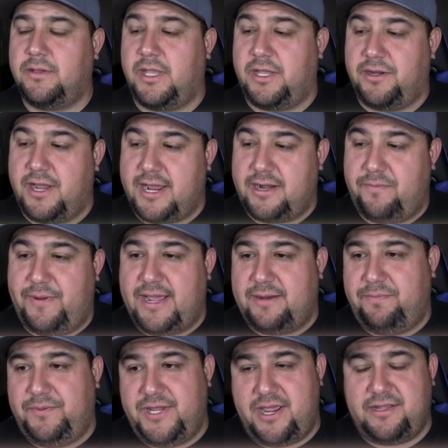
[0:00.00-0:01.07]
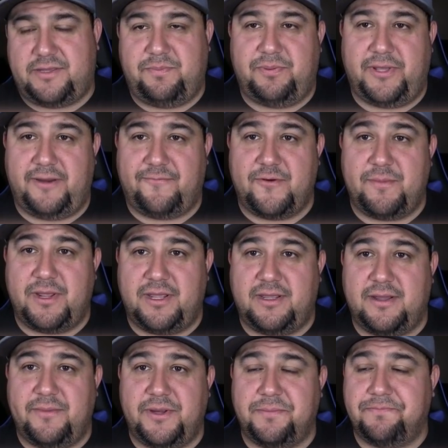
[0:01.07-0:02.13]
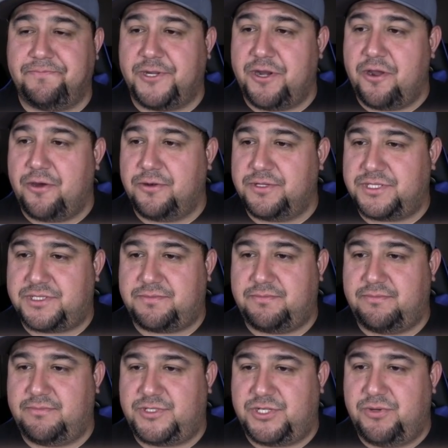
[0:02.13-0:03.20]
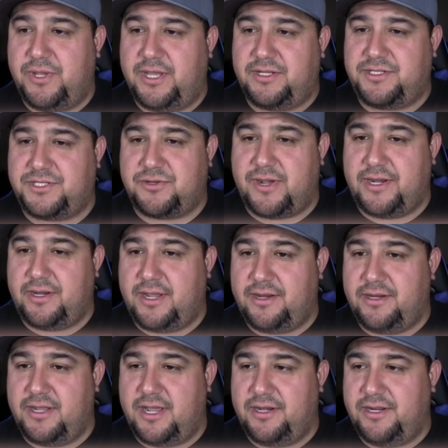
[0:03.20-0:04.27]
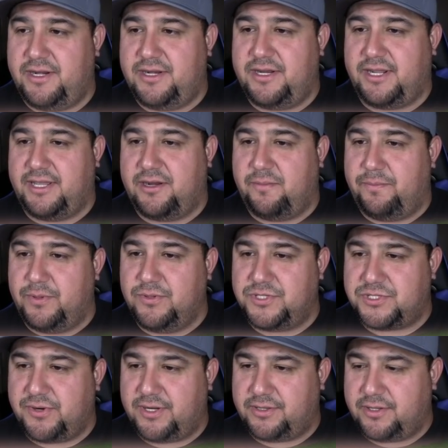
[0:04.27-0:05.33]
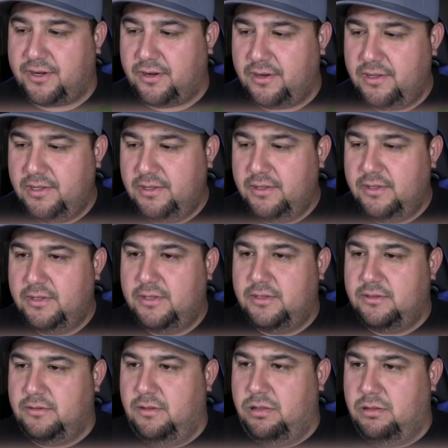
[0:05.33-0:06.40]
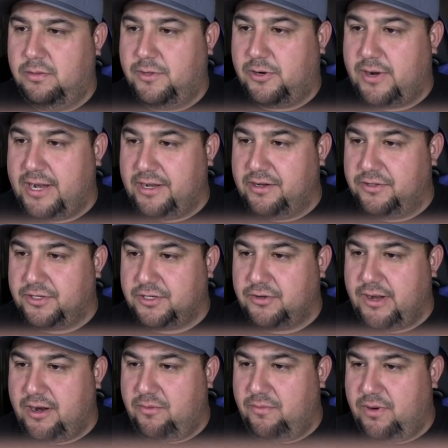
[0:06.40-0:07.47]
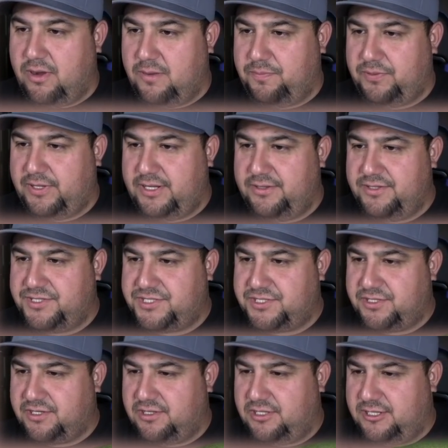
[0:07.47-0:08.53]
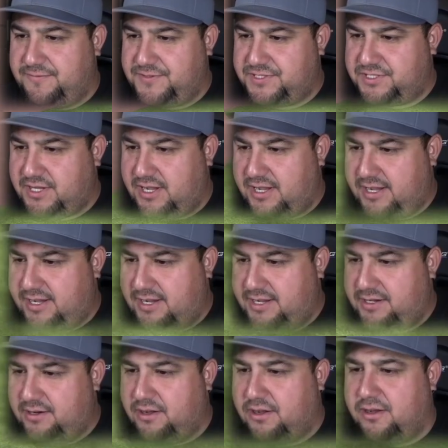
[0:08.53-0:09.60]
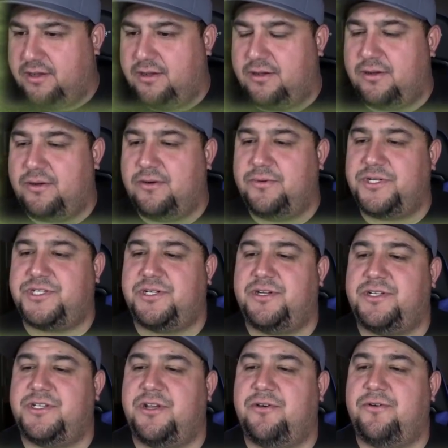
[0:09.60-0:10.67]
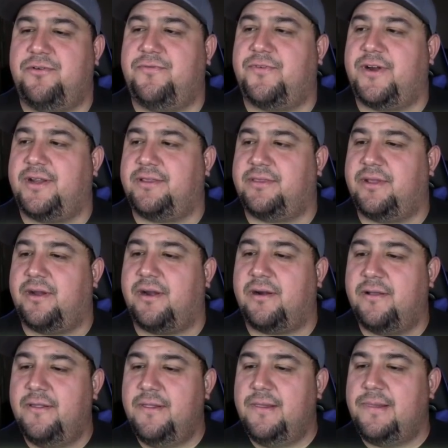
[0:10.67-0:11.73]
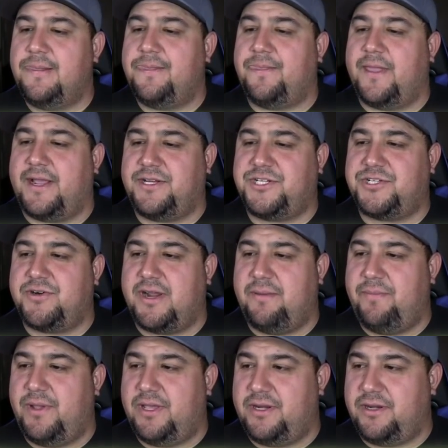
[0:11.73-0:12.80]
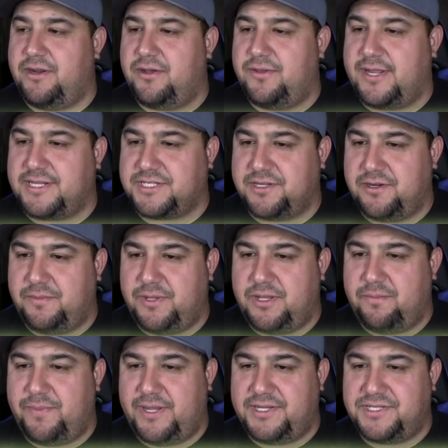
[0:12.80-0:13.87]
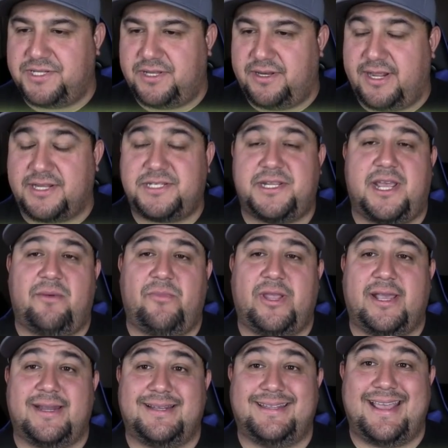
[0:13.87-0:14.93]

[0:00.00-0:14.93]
and not a bad day at the plate for me. I mean, you know, it's 2 hits, so I needed to get a boost right there. All right, another ground ball play. This to the glove side. Oh, we should have dove right there. Nice try, Benny. No, that's going to be a base hit. Next time we got to